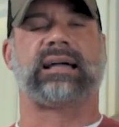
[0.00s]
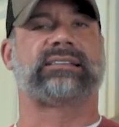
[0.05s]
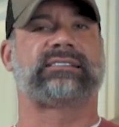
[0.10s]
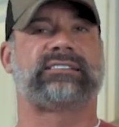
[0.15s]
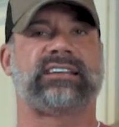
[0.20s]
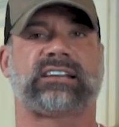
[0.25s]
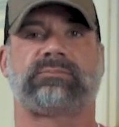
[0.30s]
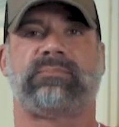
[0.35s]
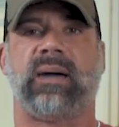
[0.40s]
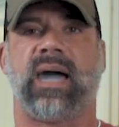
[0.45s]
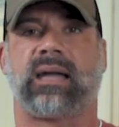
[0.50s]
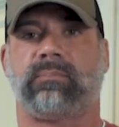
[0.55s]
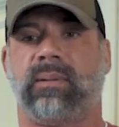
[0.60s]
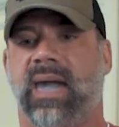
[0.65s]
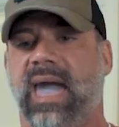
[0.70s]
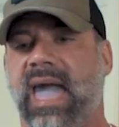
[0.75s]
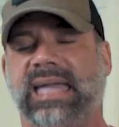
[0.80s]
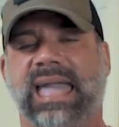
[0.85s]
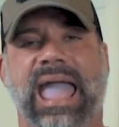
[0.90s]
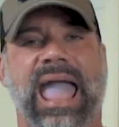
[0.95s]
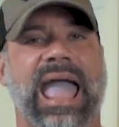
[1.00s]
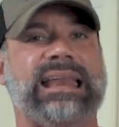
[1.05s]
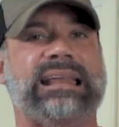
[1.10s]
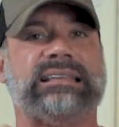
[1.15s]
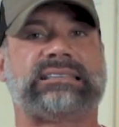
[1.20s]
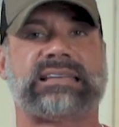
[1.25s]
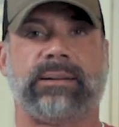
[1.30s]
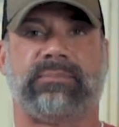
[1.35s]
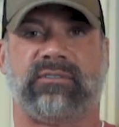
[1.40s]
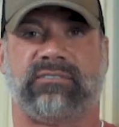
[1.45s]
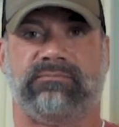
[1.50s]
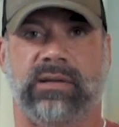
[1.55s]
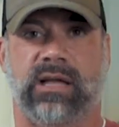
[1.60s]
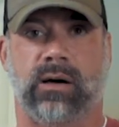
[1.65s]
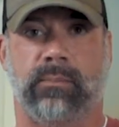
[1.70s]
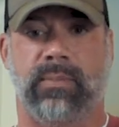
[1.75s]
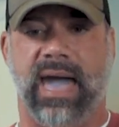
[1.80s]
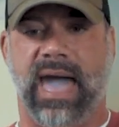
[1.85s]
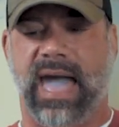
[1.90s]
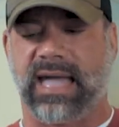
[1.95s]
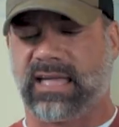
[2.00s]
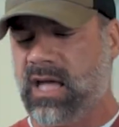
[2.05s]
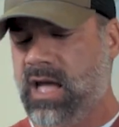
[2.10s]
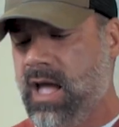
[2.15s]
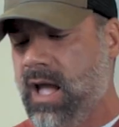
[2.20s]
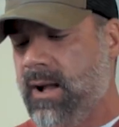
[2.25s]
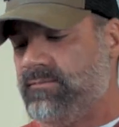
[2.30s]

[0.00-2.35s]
a 6-pack bag, any type of meal bag,